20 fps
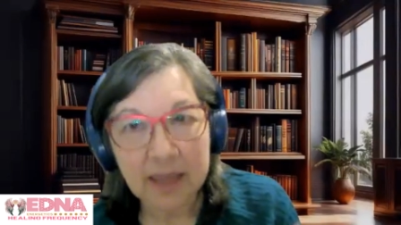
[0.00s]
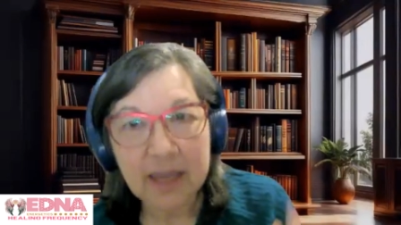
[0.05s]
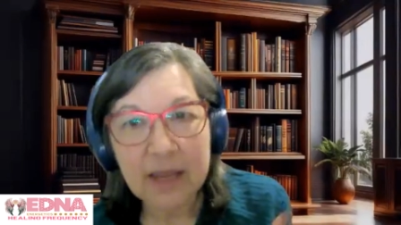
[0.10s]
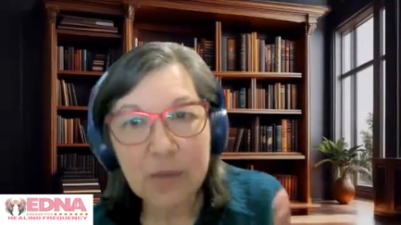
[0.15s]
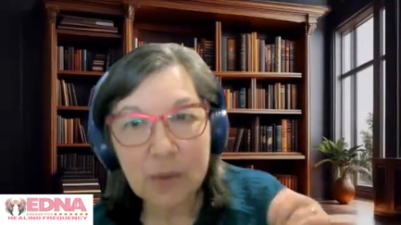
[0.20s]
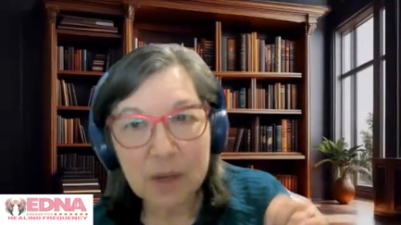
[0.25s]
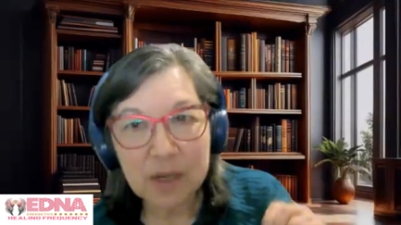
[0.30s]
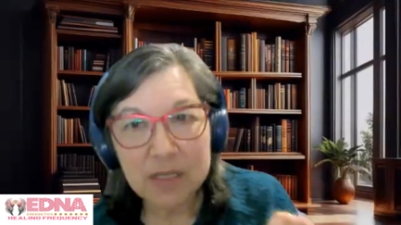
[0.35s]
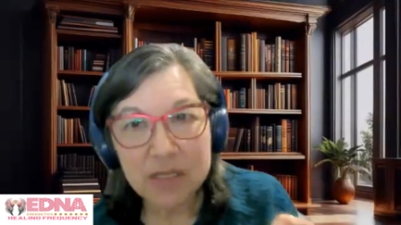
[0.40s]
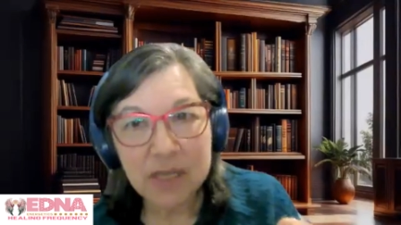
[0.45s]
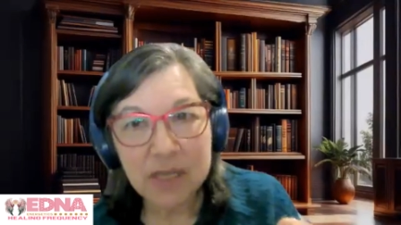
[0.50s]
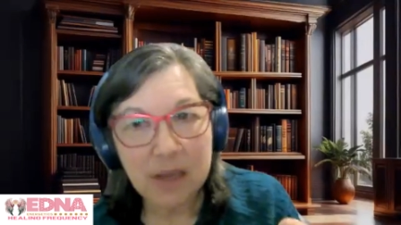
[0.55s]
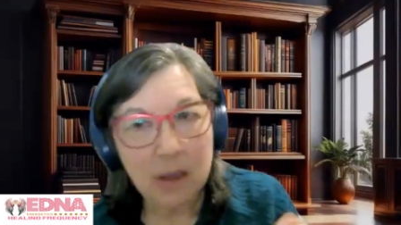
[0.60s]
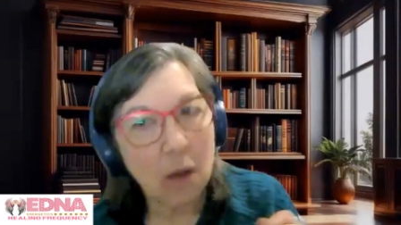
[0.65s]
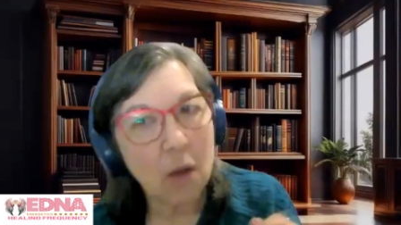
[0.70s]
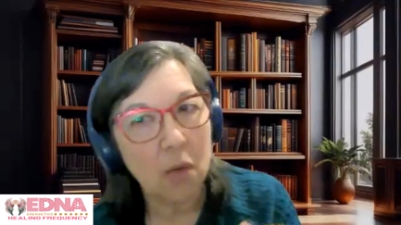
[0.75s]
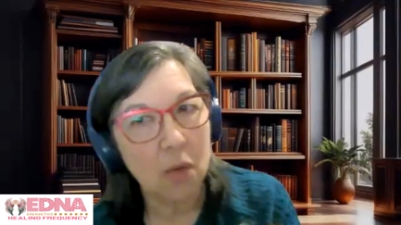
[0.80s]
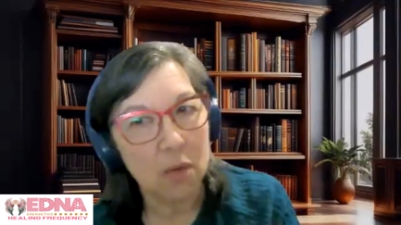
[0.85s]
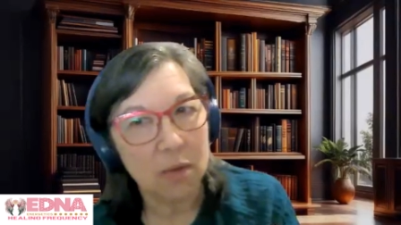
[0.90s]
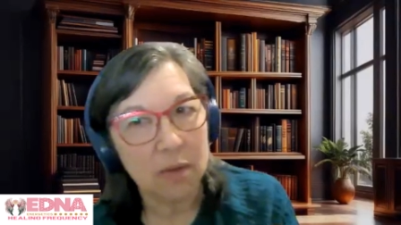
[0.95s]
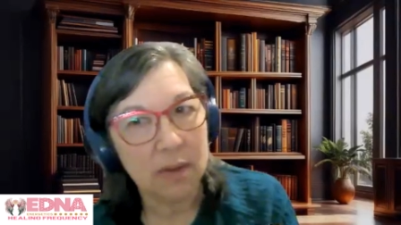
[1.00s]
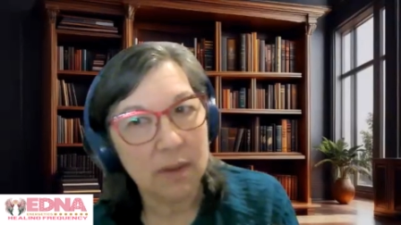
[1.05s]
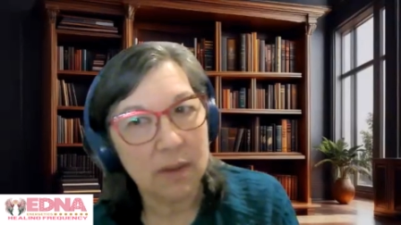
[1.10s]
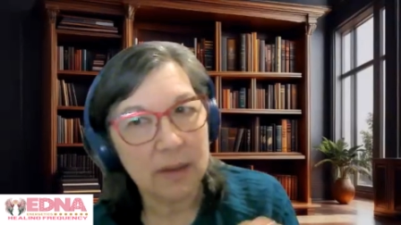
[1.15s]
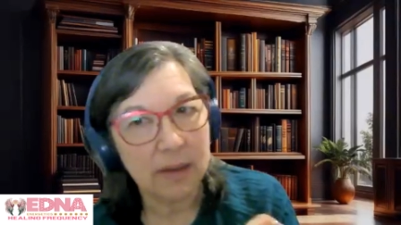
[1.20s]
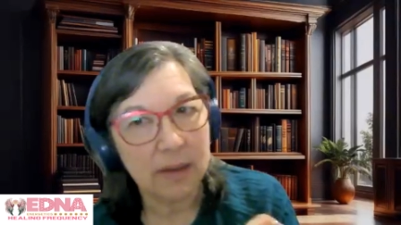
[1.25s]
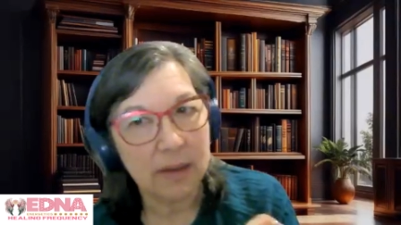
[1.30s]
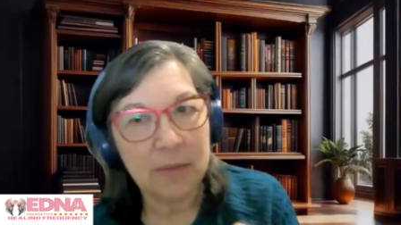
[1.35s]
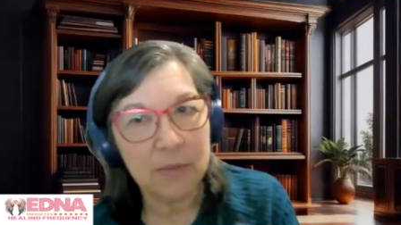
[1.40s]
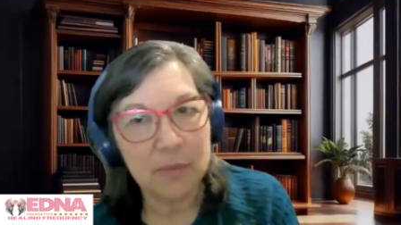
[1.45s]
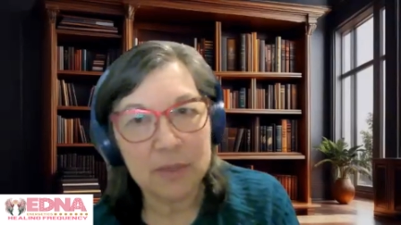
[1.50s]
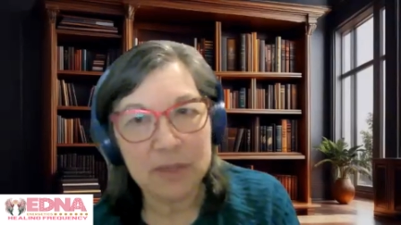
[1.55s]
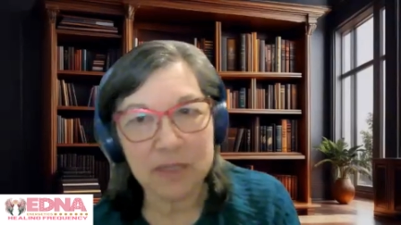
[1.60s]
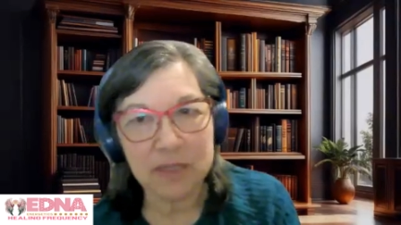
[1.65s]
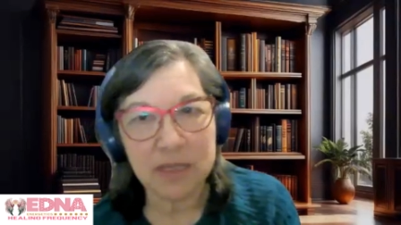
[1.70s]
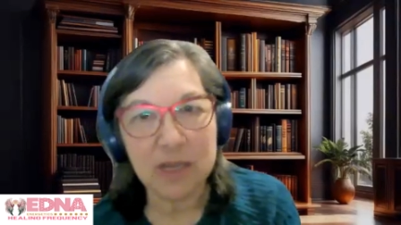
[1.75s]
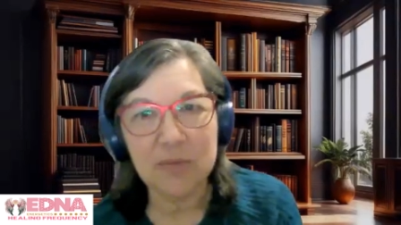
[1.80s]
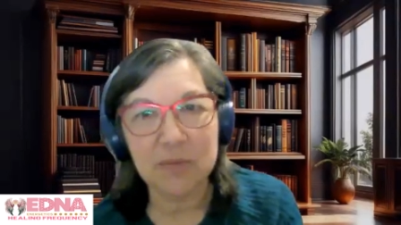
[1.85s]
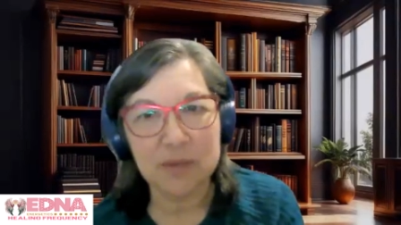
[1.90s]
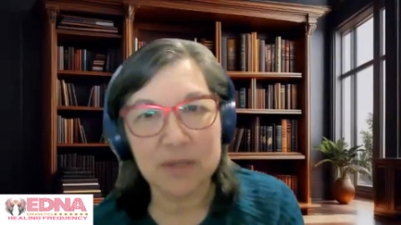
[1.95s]
And I want to say, oh, it
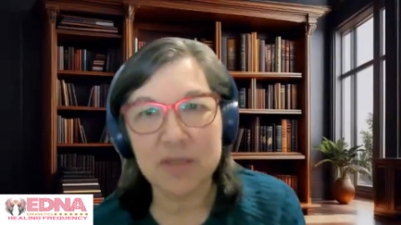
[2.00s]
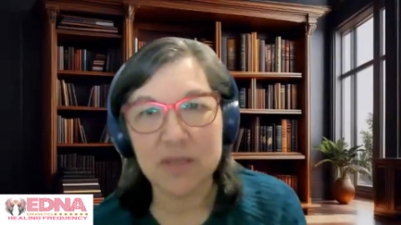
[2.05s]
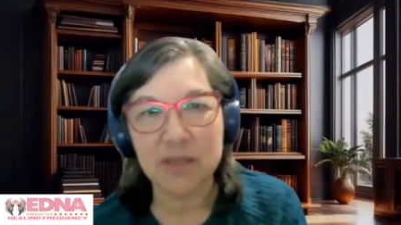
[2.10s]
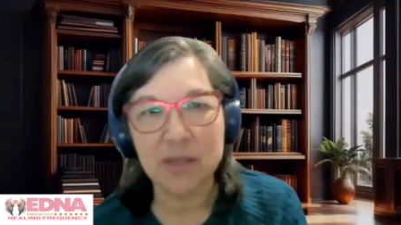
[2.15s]
was,